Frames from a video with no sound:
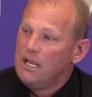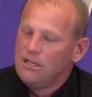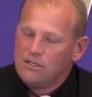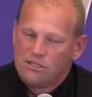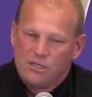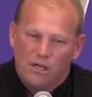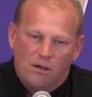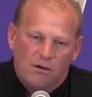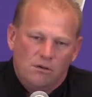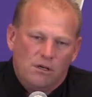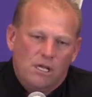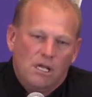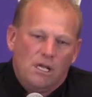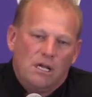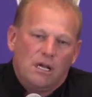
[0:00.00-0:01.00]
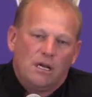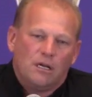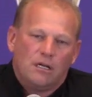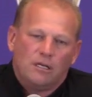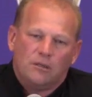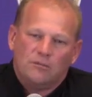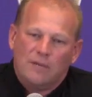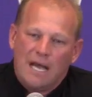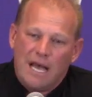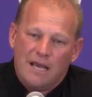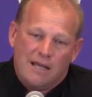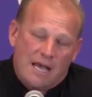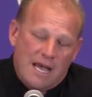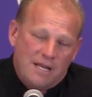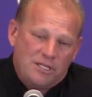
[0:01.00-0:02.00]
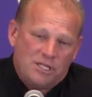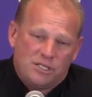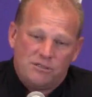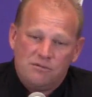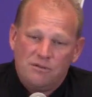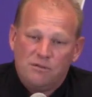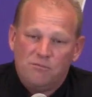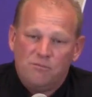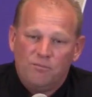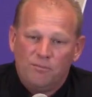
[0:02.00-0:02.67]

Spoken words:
And so I just,